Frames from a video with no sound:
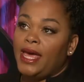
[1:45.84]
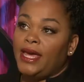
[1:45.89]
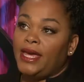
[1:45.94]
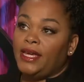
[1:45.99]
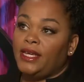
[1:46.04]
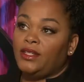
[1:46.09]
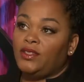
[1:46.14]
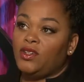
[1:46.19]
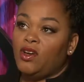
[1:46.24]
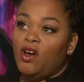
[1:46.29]

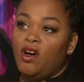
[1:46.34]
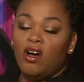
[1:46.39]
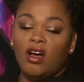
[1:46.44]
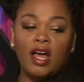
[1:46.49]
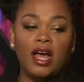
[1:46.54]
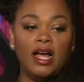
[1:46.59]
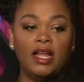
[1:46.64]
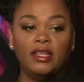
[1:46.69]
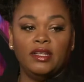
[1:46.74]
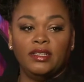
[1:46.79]
A dog
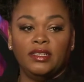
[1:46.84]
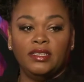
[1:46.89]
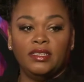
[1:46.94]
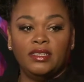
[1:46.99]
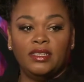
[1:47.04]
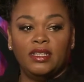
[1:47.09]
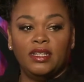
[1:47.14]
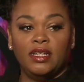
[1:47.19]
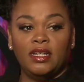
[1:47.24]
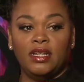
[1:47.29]
collar,
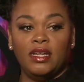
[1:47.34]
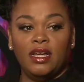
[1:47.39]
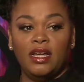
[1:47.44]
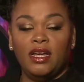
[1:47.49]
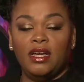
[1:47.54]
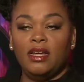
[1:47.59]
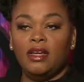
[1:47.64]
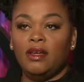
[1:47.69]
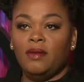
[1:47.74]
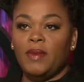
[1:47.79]

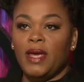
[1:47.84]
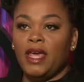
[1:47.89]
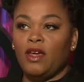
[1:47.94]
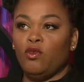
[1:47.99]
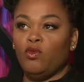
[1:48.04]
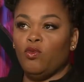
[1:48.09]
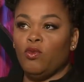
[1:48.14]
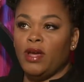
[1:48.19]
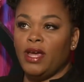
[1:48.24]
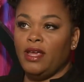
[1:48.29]
um,
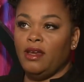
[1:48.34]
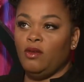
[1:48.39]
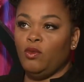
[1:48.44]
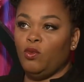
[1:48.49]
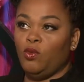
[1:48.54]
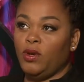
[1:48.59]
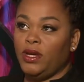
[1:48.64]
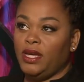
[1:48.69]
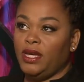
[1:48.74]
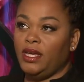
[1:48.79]
a
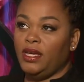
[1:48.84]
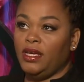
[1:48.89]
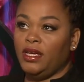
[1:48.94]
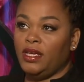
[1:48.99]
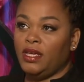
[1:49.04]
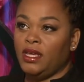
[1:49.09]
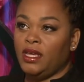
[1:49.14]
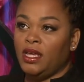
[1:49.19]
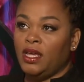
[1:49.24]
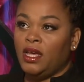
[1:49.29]
red wig,
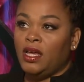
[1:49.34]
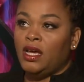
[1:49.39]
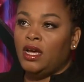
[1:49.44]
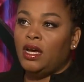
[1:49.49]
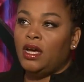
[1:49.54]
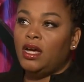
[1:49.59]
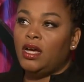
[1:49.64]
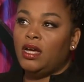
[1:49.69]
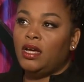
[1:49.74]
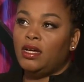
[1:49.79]

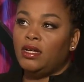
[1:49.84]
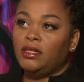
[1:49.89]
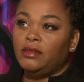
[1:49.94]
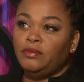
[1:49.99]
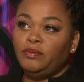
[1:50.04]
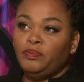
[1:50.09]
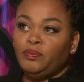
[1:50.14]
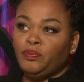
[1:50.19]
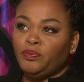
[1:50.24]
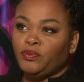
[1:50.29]

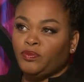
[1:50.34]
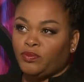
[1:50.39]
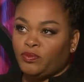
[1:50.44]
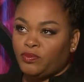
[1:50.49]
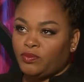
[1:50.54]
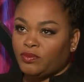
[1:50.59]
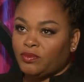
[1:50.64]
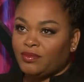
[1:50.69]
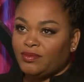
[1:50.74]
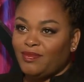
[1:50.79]

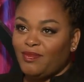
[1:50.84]
mm-hmm.